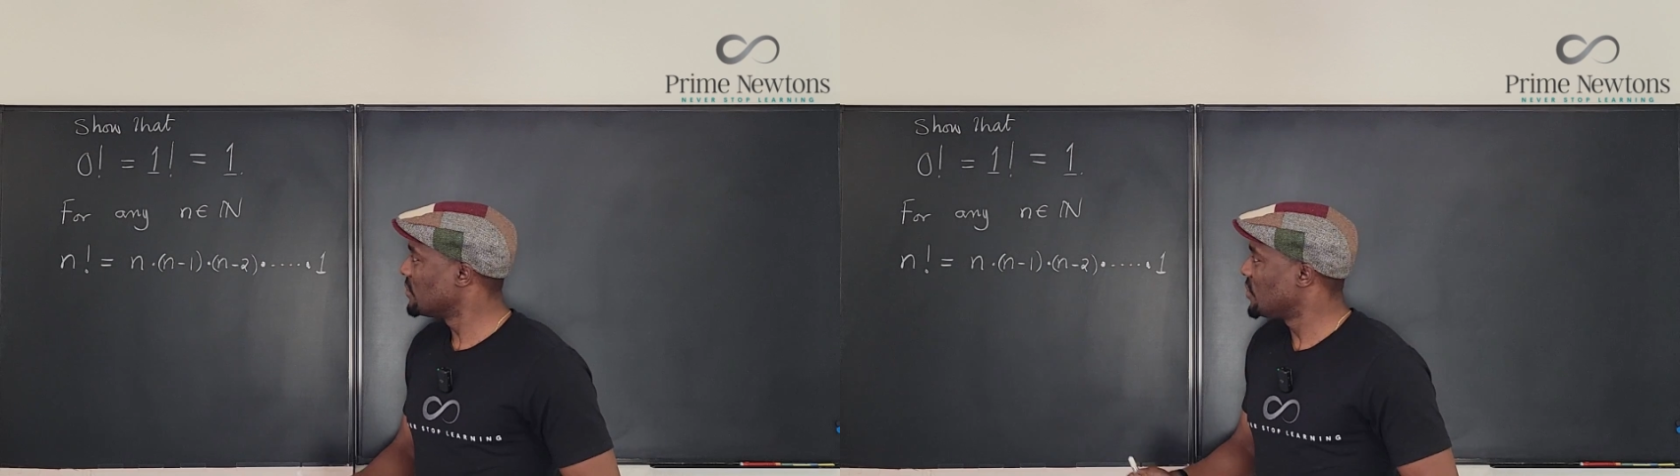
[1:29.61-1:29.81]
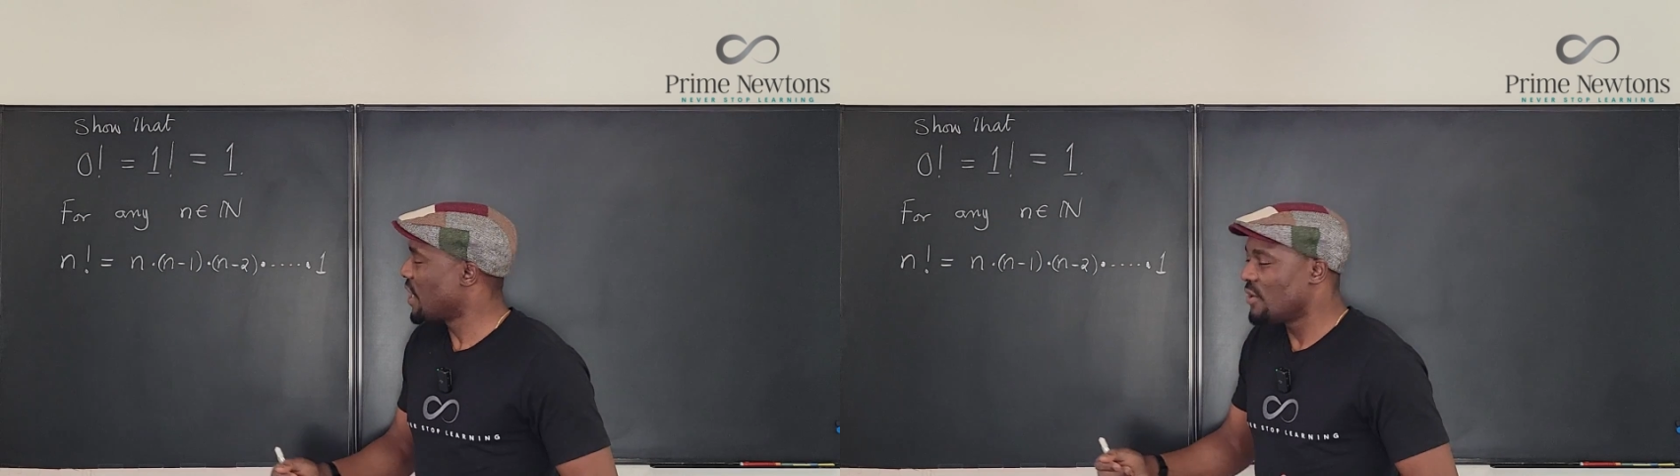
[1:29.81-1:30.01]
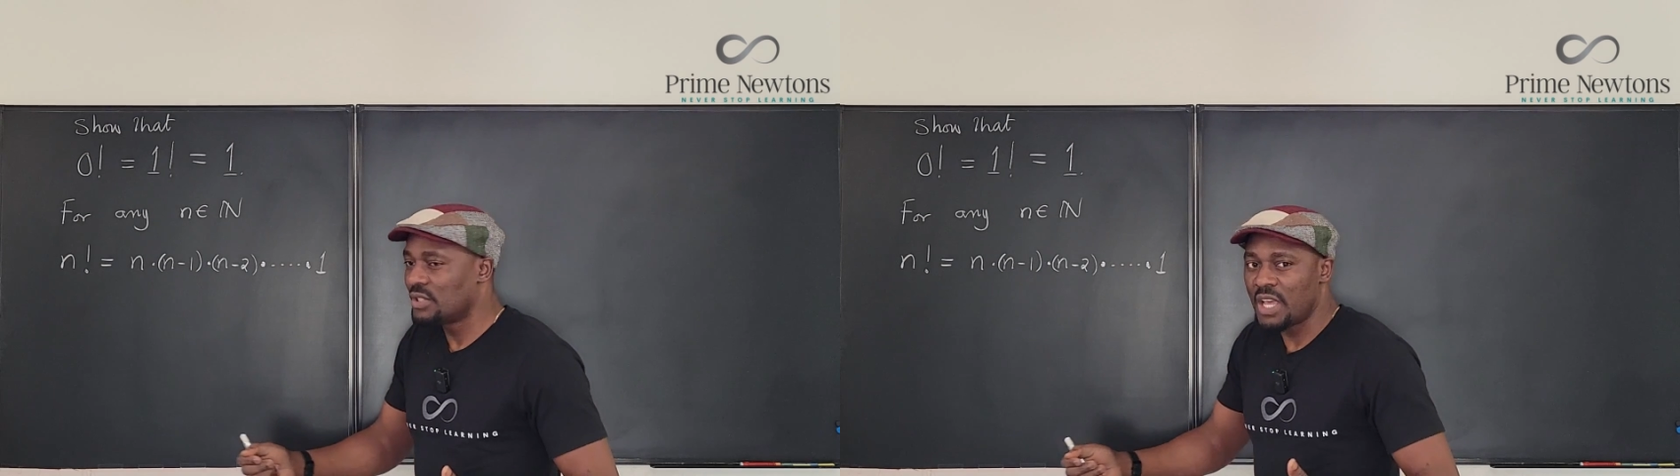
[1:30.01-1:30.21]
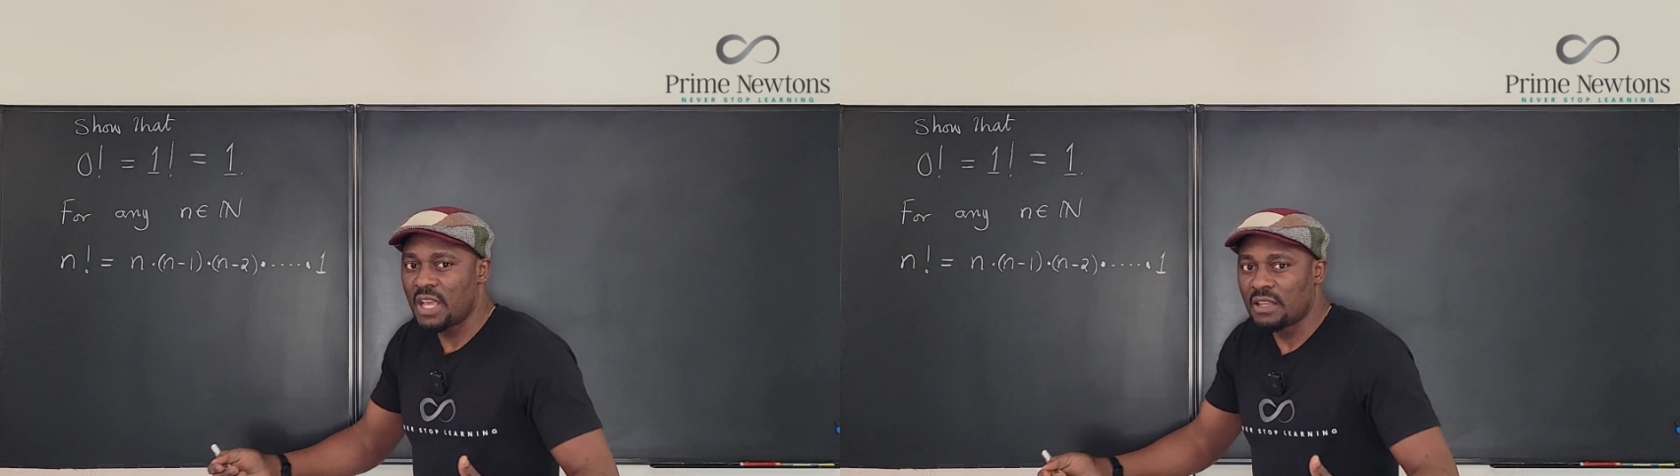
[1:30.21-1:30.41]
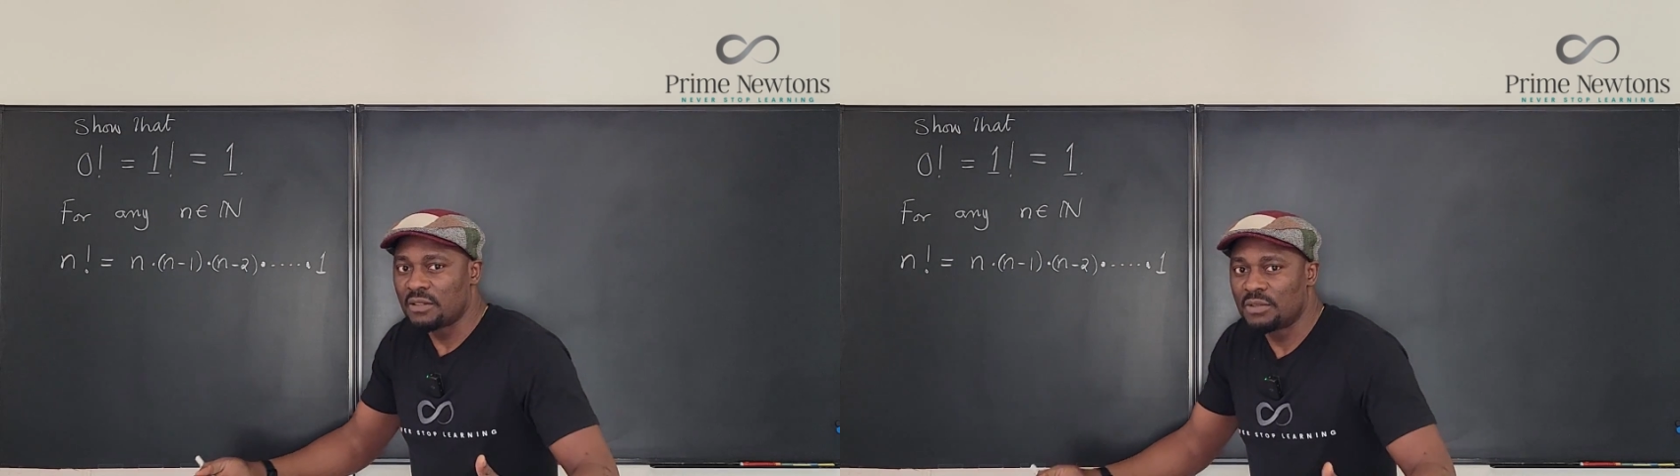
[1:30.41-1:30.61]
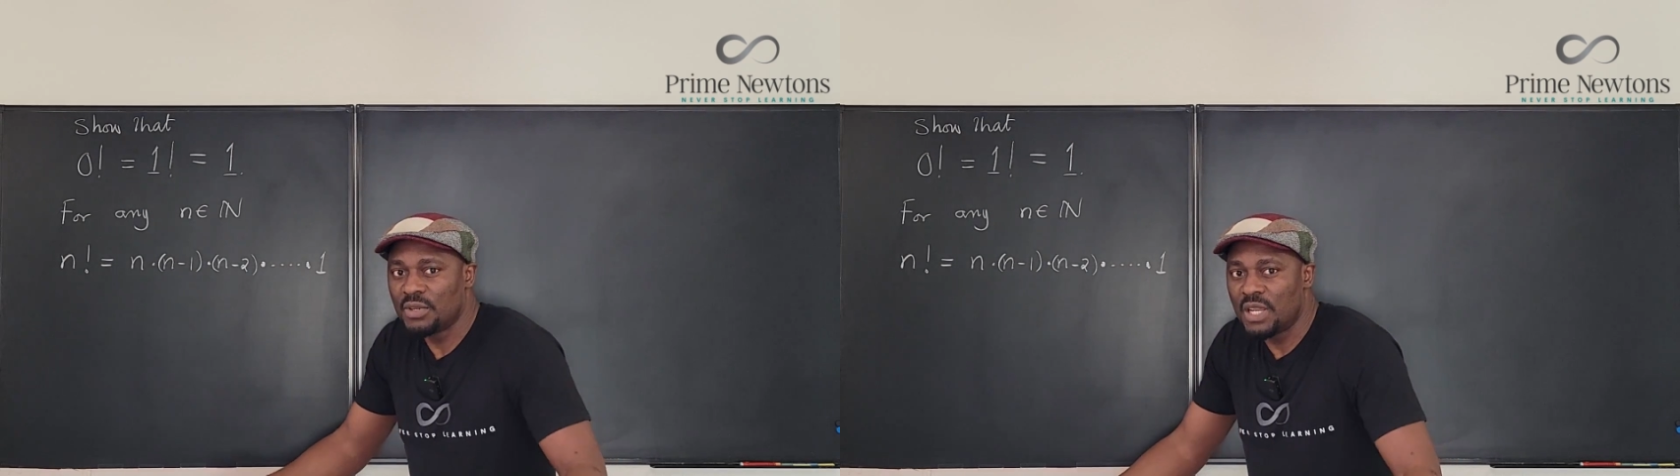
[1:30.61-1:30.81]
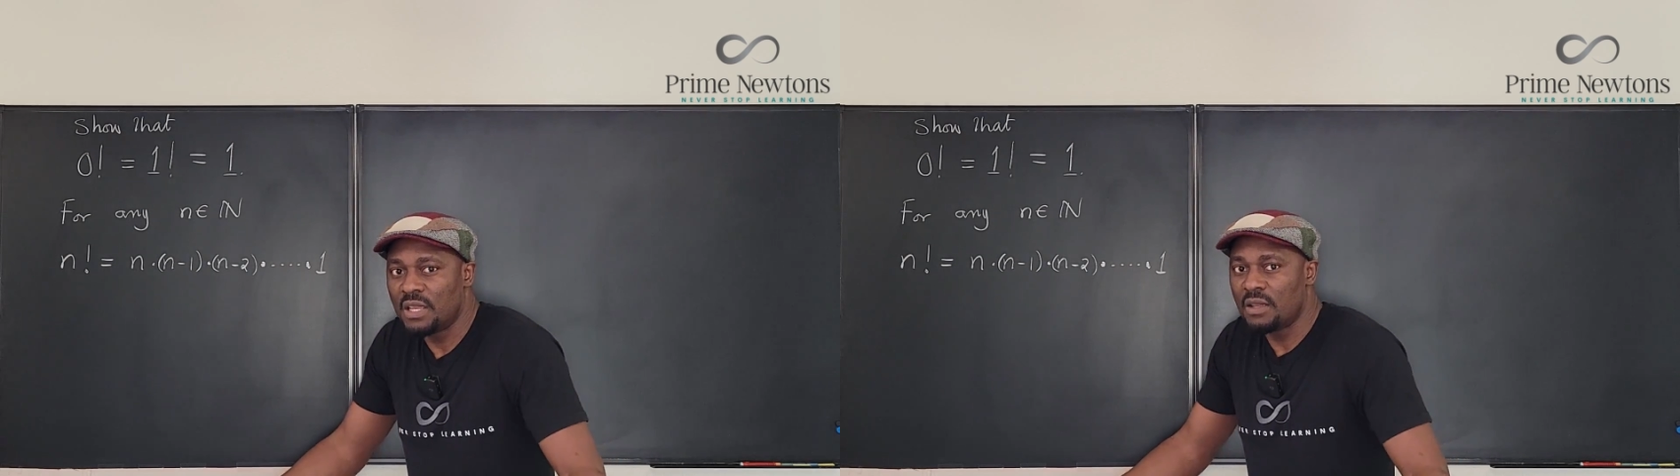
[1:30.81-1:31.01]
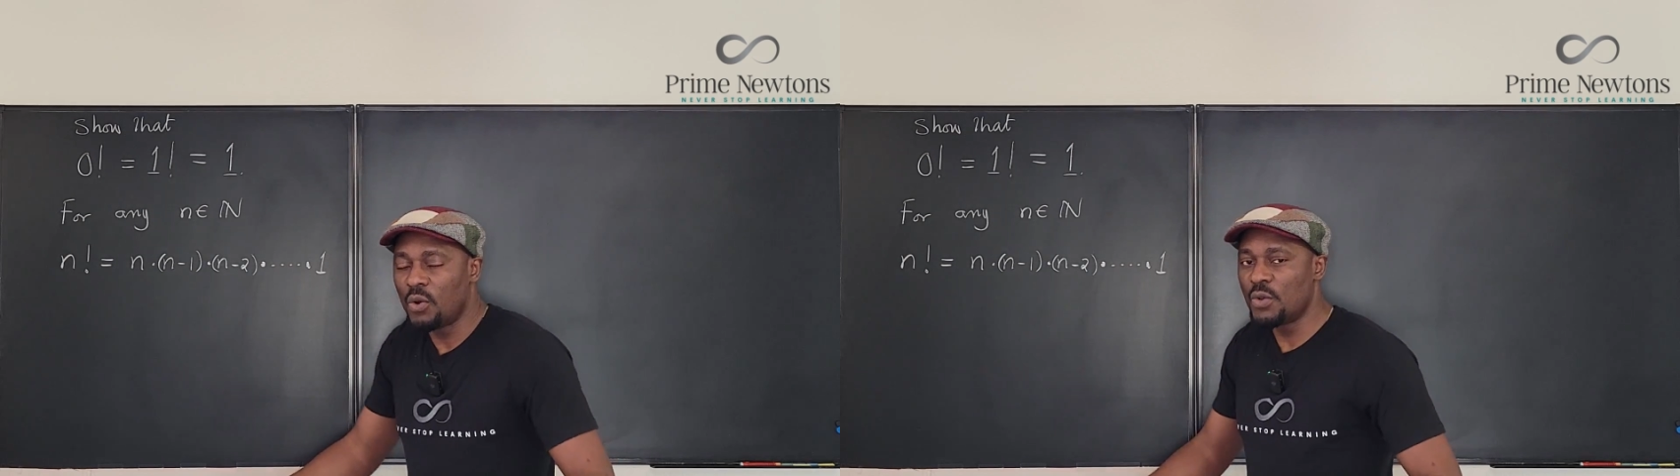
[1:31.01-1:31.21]
say you take
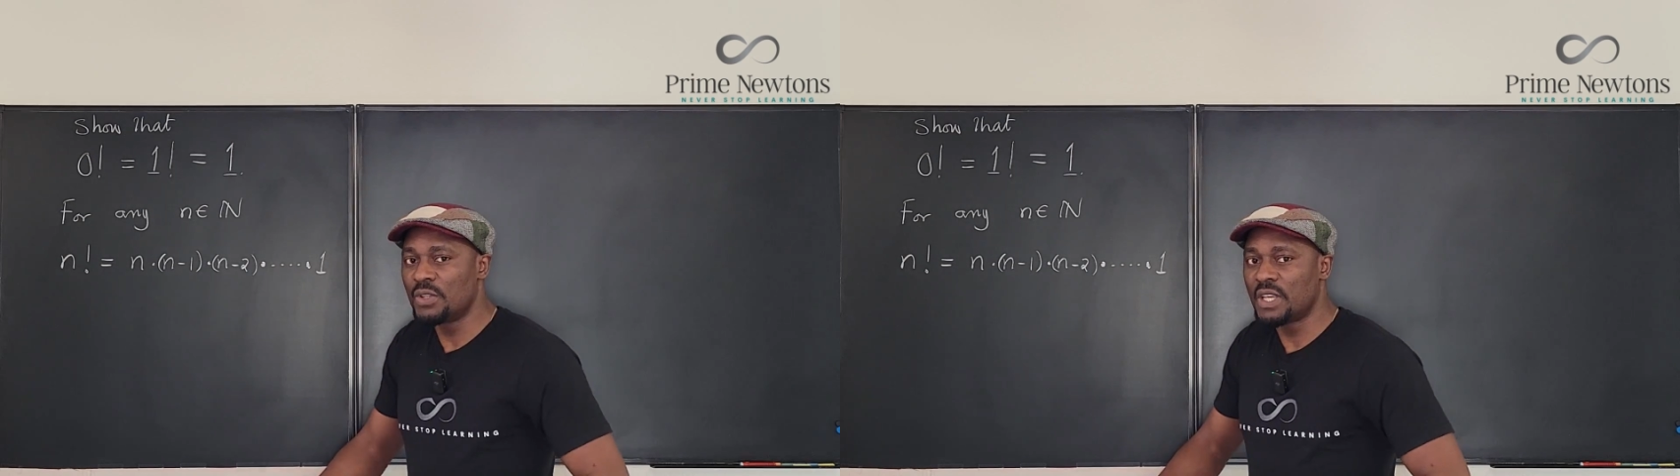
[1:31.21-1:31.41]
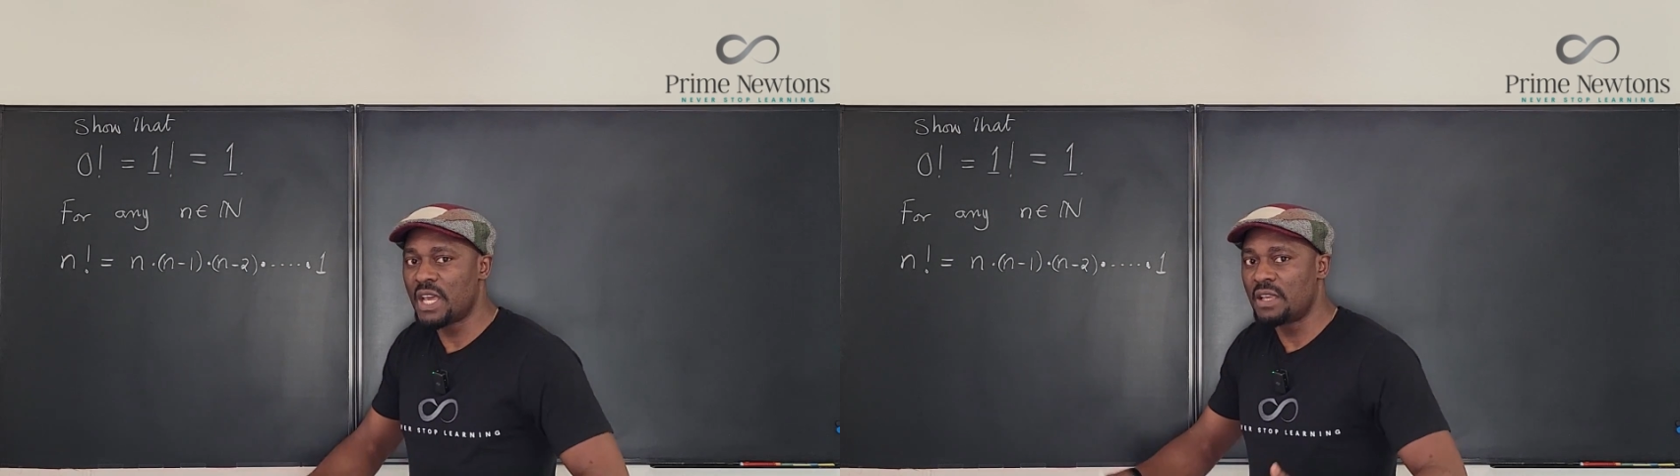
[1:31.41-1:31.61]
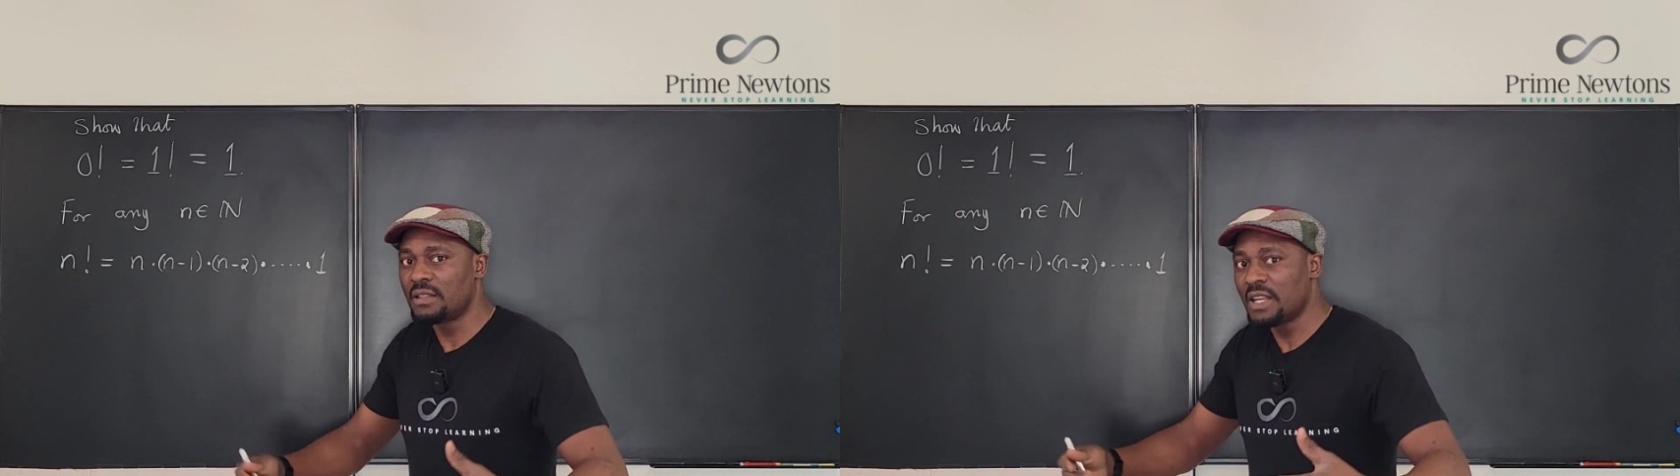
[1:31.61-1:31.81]
3 or you take,